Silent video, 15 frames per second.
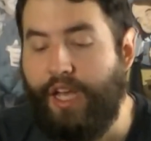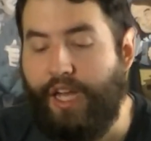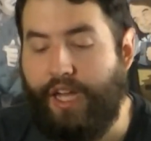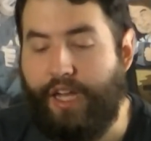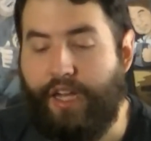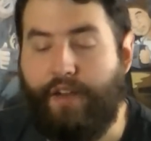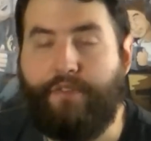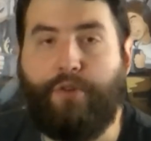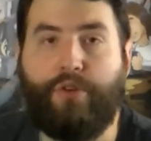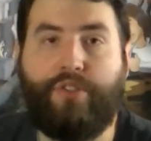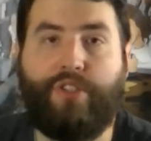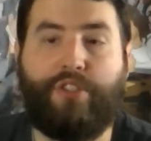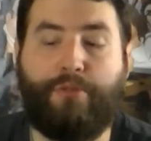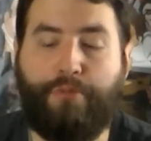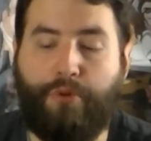Uh, of course,
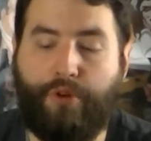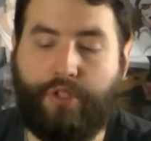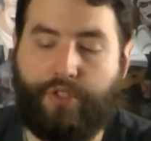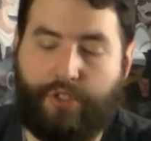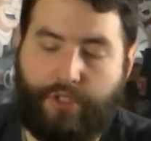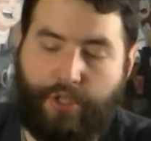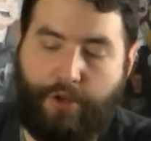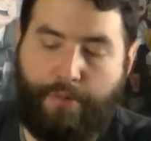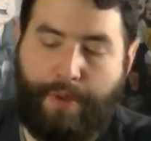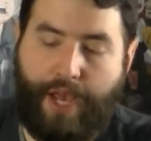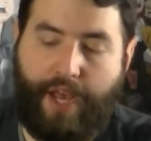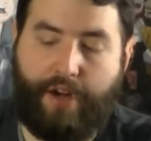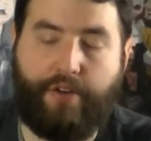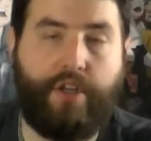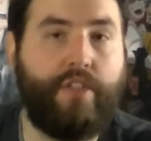it supports two
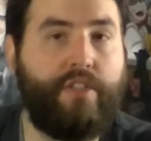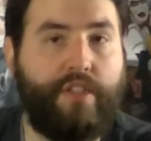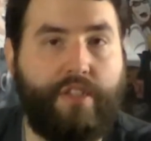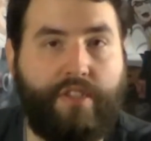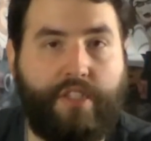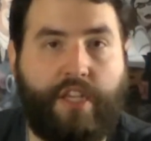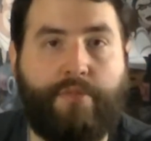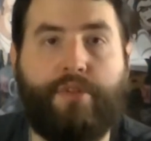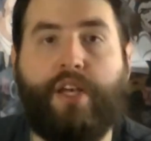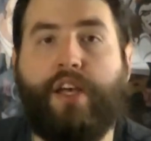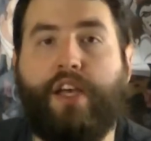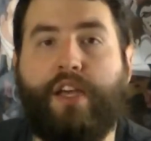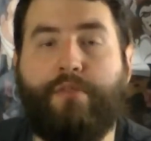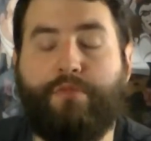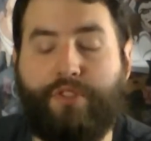batteries at the same
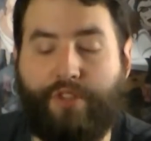time,